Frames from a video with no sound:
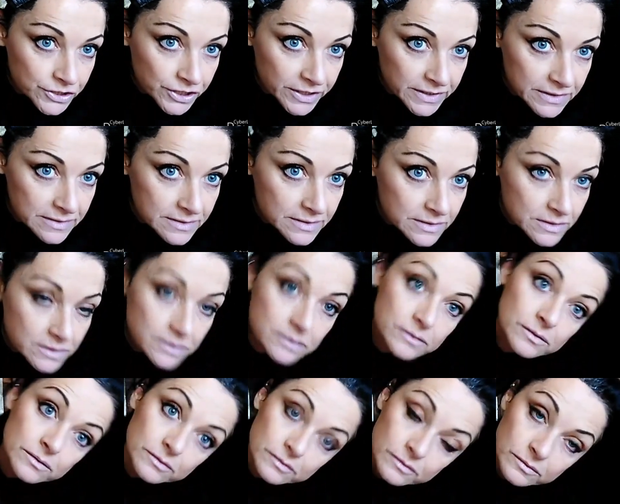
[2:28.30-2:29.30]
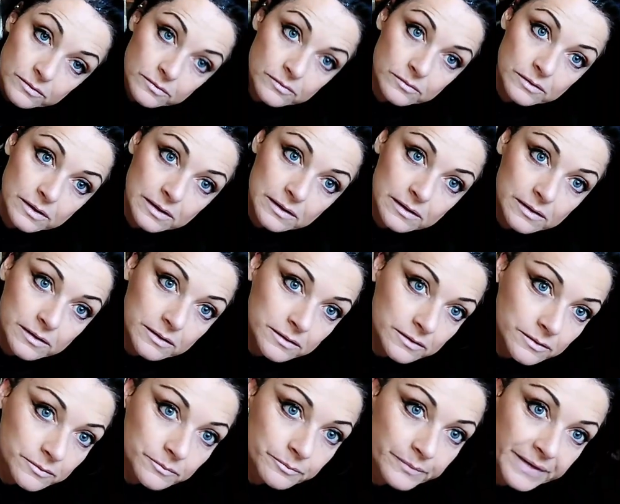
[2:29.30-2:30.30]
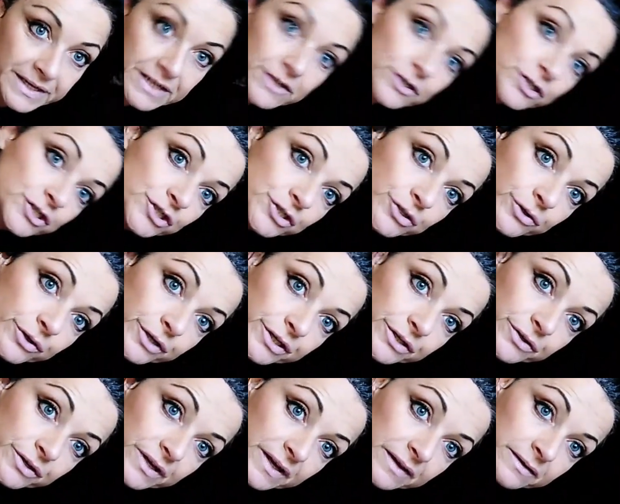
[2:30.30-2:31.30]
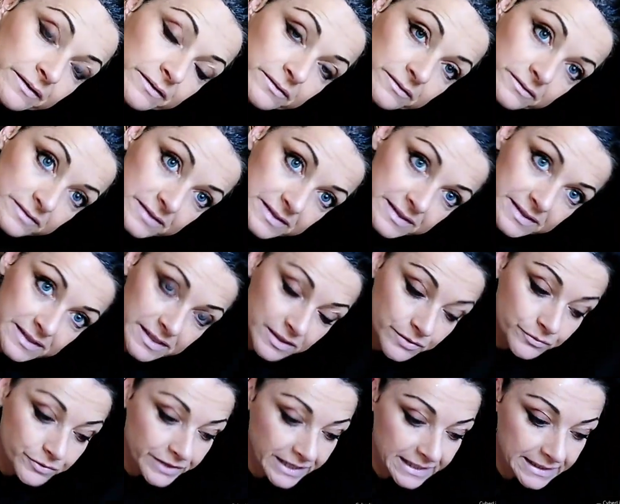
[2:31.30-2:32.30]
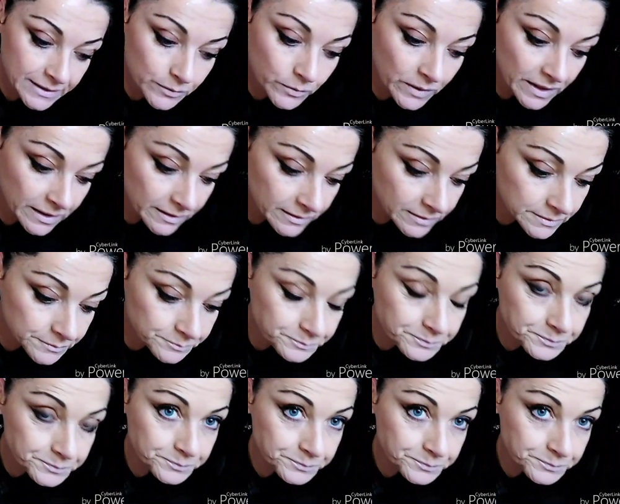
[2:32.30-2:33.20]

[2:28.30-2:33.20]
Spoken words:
Just making sure you can see really well